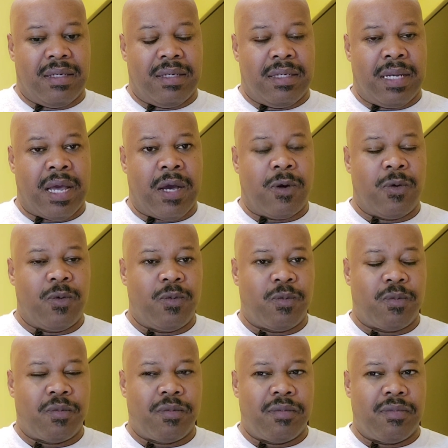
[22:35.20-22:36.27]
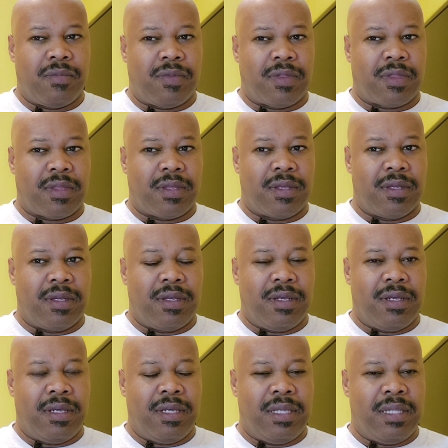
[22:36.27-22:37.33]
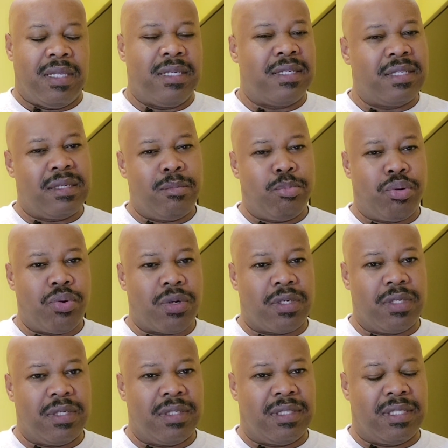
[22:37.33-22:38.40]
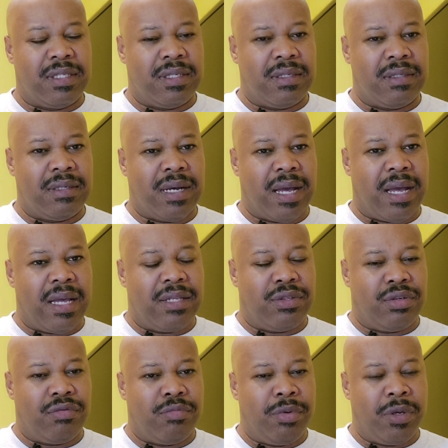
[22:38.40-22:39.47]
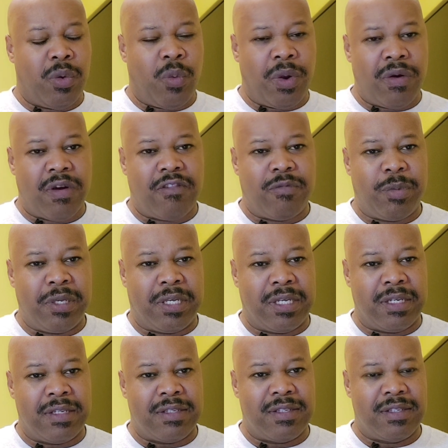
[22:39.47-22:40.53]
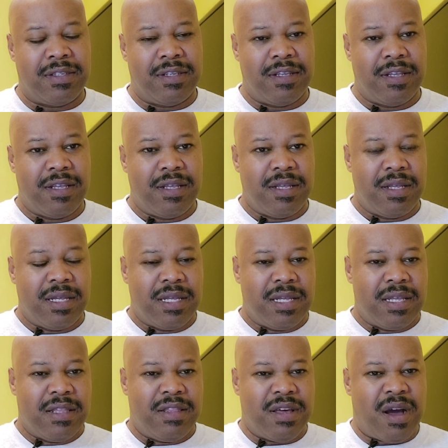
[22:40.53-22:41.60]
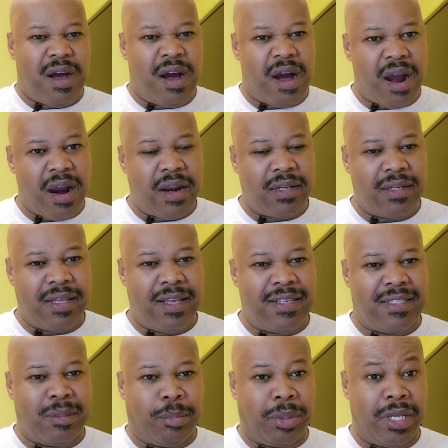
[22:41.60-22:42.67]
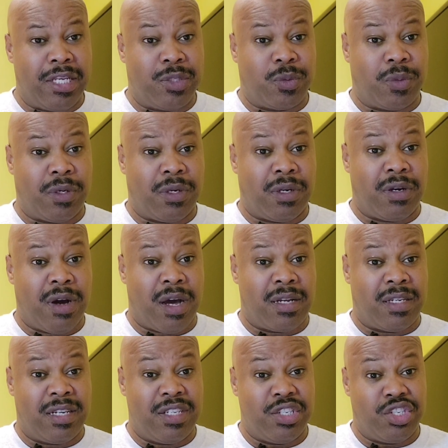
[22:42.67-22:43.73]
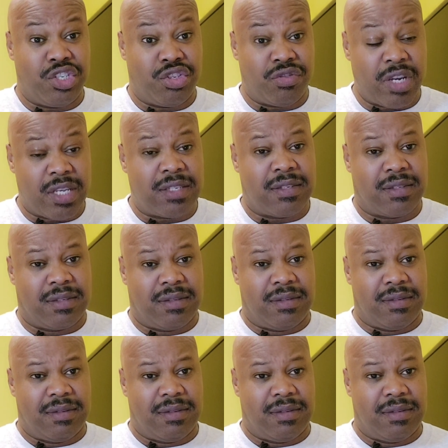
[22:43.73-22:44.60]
Now, this is important to be aware of, because the heart is the place where God constricts